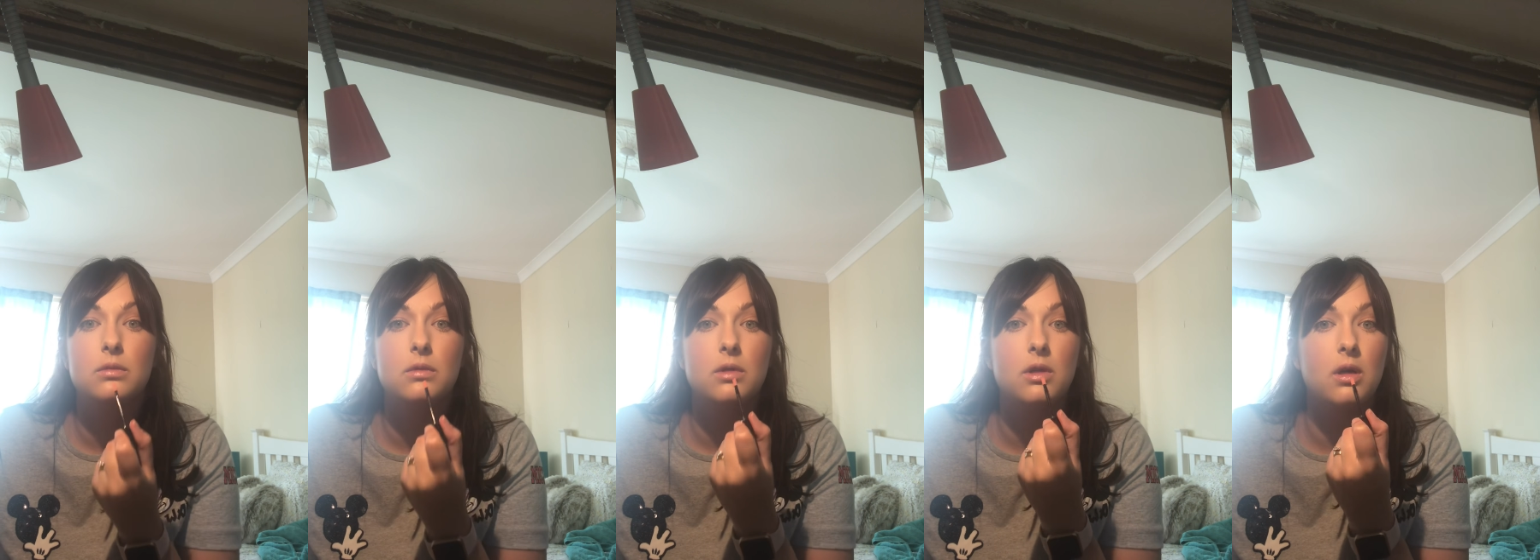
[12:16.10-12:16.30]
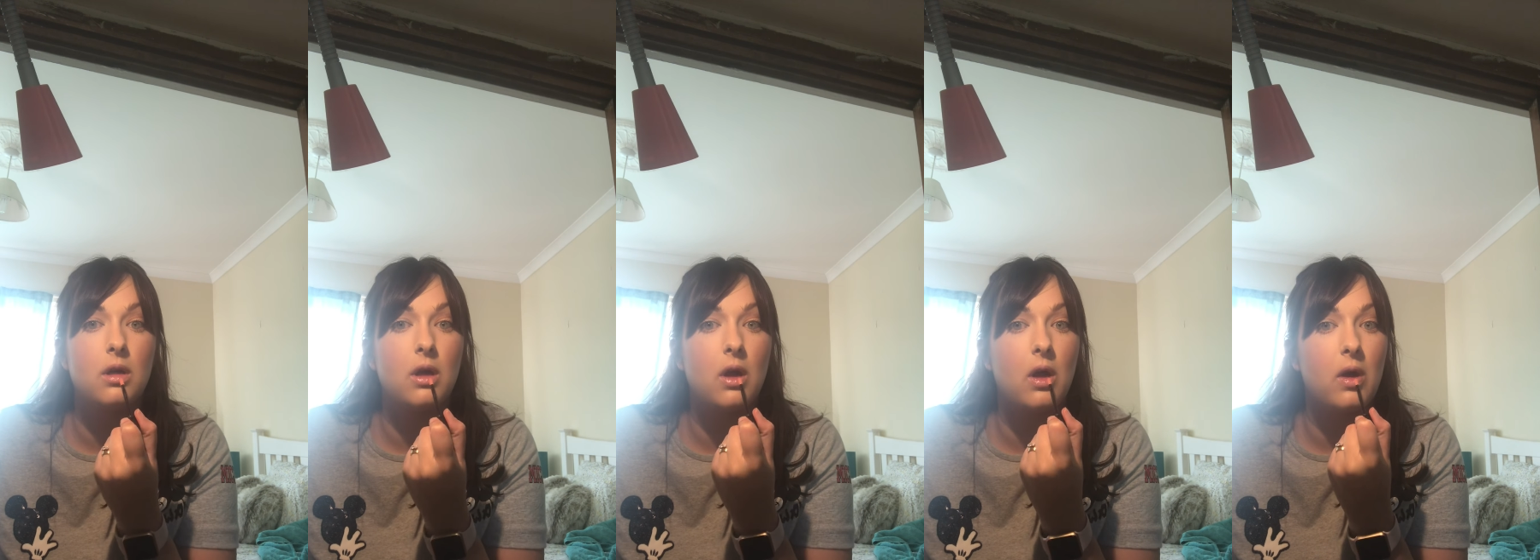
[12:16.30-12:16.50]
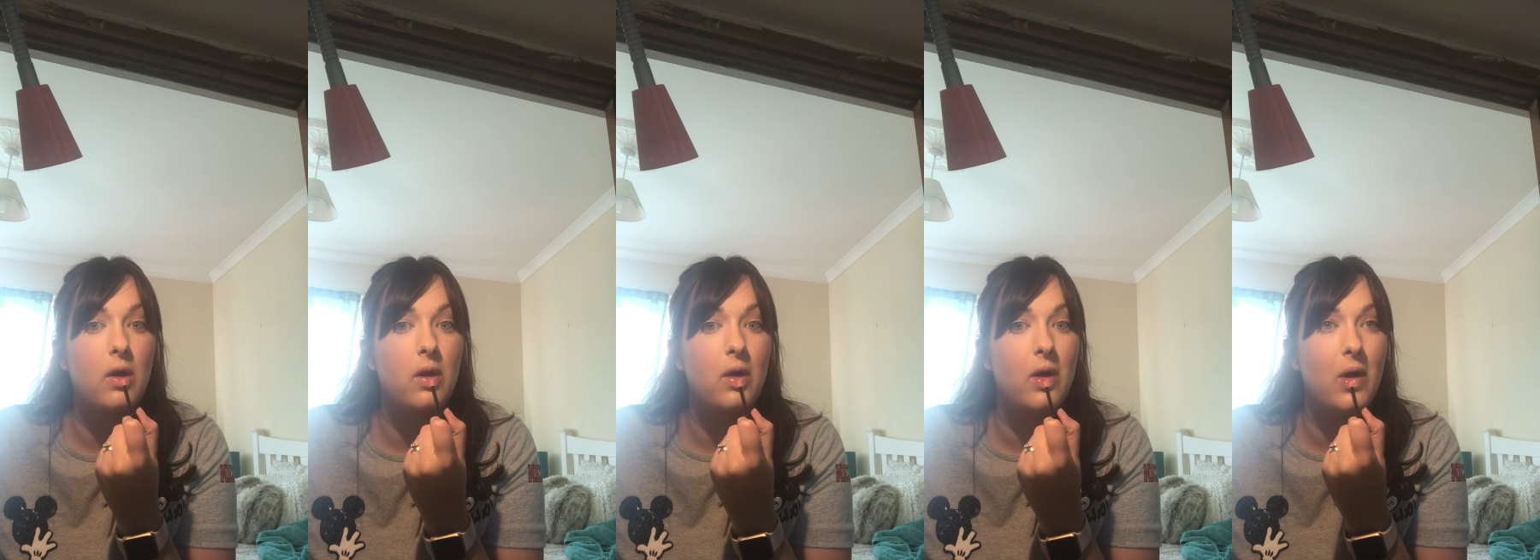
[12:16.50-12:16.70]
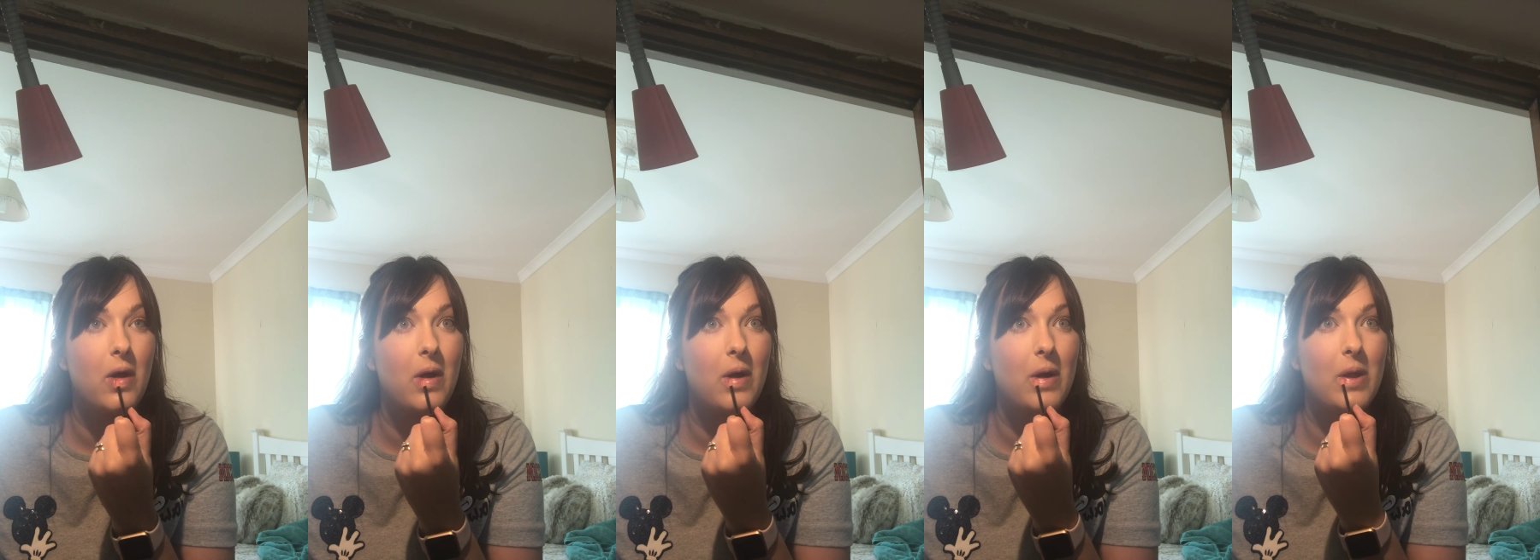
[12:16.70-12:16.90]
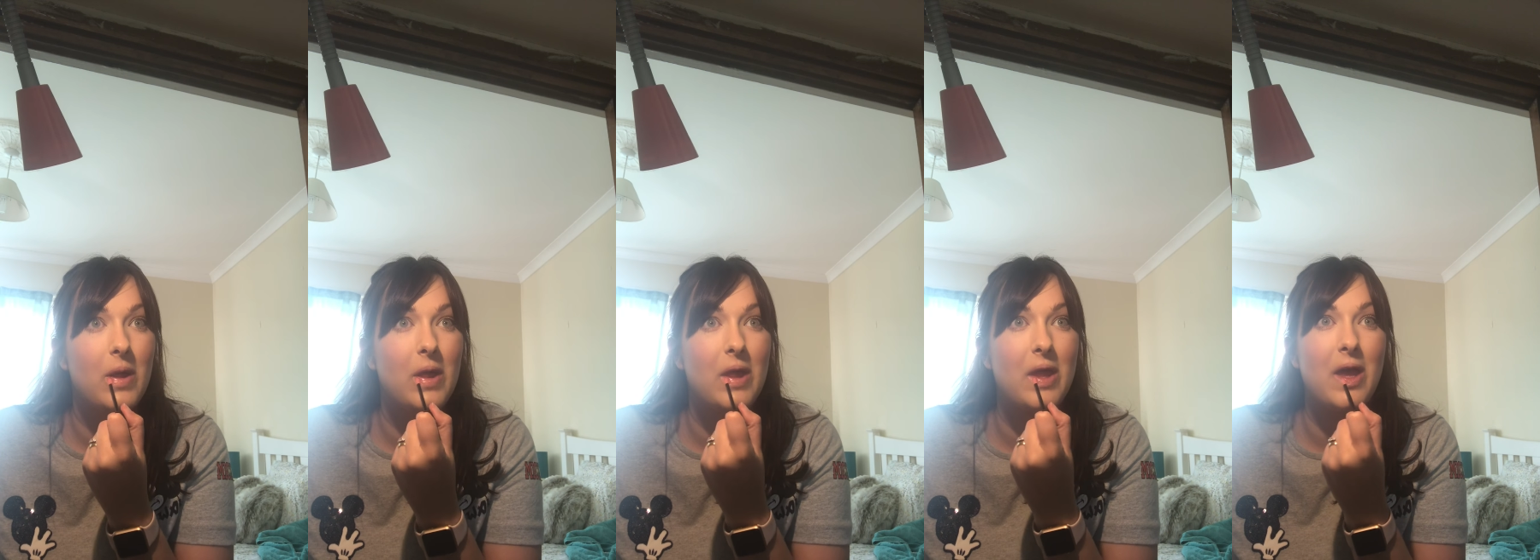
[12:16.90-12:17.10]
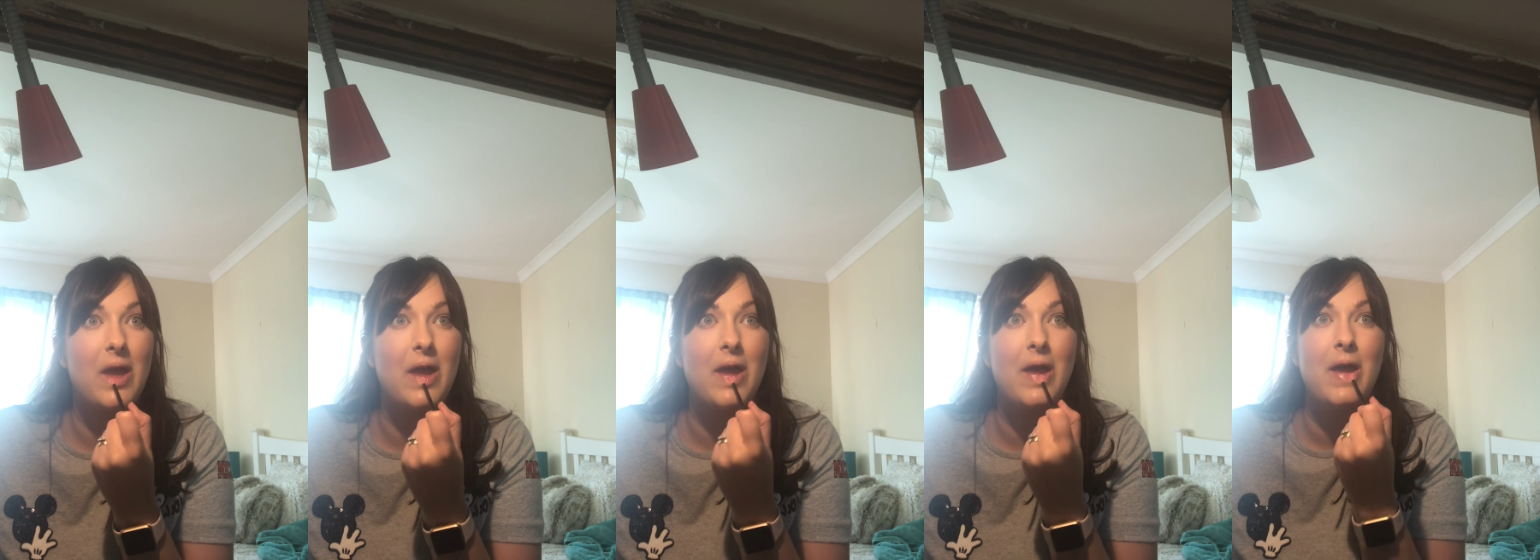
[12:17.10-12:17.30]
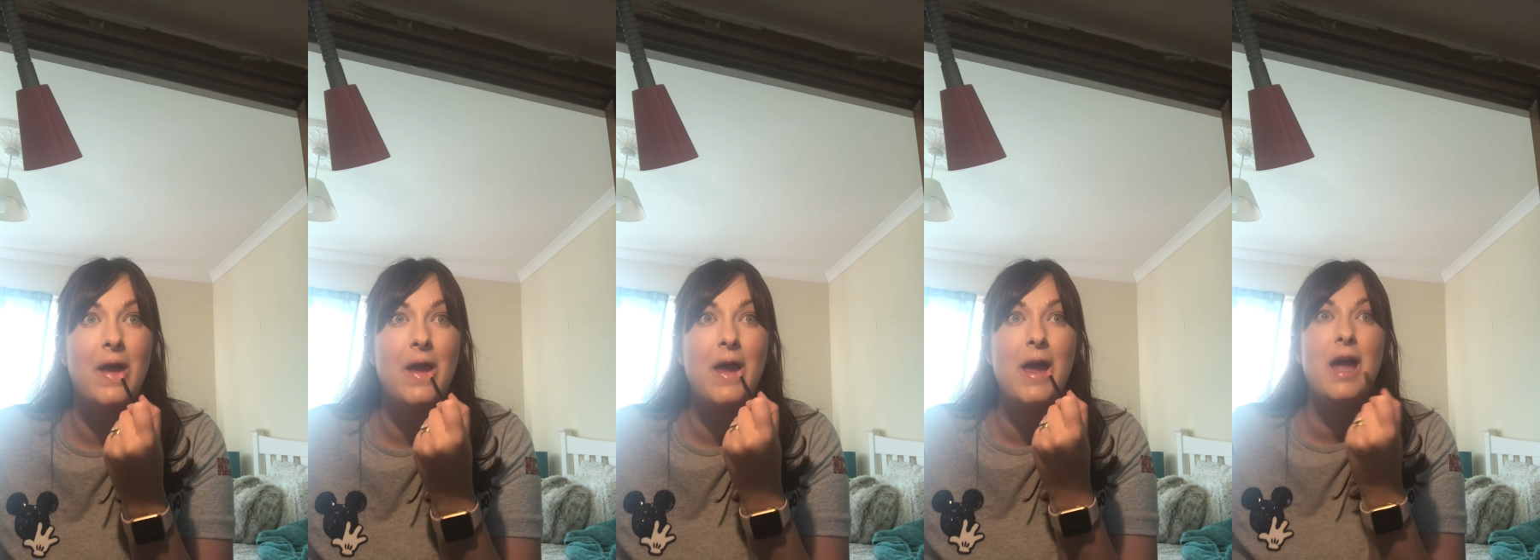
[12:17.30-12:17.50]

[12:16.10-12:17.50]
to go on there.